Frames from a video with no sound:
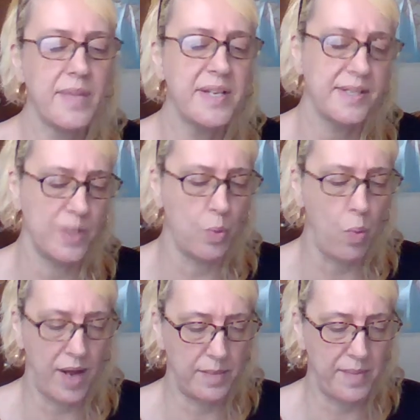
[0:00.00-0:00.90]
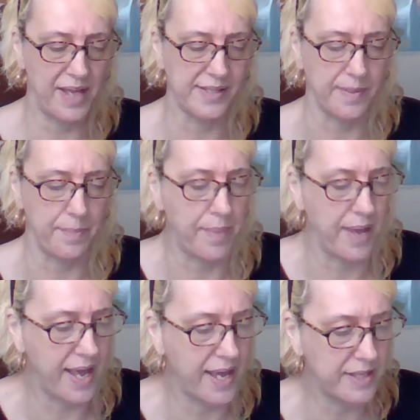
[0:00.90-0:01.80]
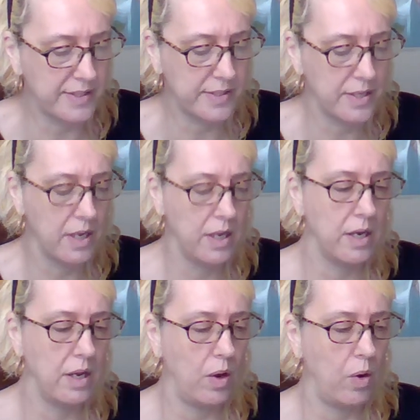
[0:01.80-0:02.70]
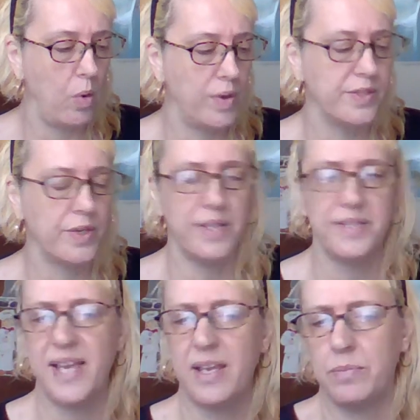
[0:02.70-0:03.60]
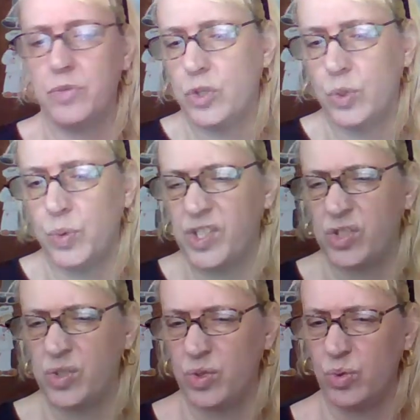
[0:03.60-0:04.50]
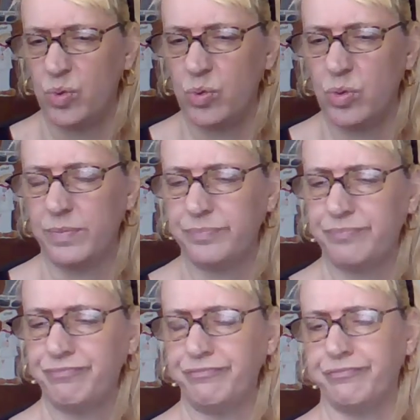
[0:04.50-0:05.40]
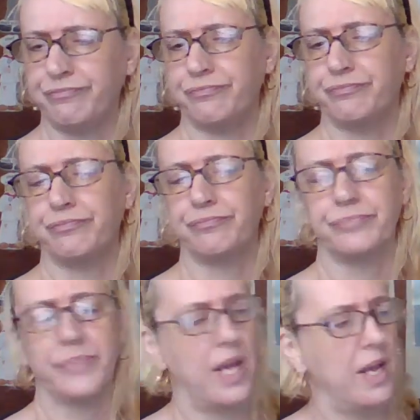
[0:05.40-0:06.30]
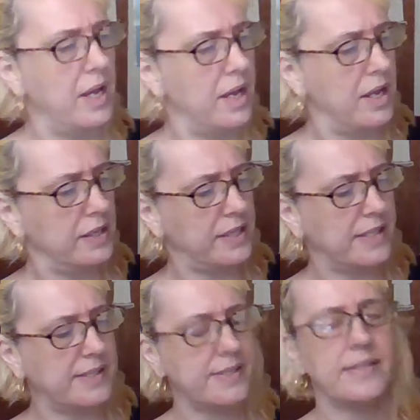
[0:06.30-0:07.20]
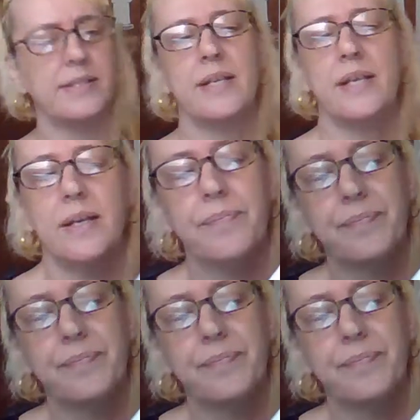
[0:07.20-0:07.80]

Does he want him as a pet? Or is he going to take him to a zoo? Hmm. Let's see.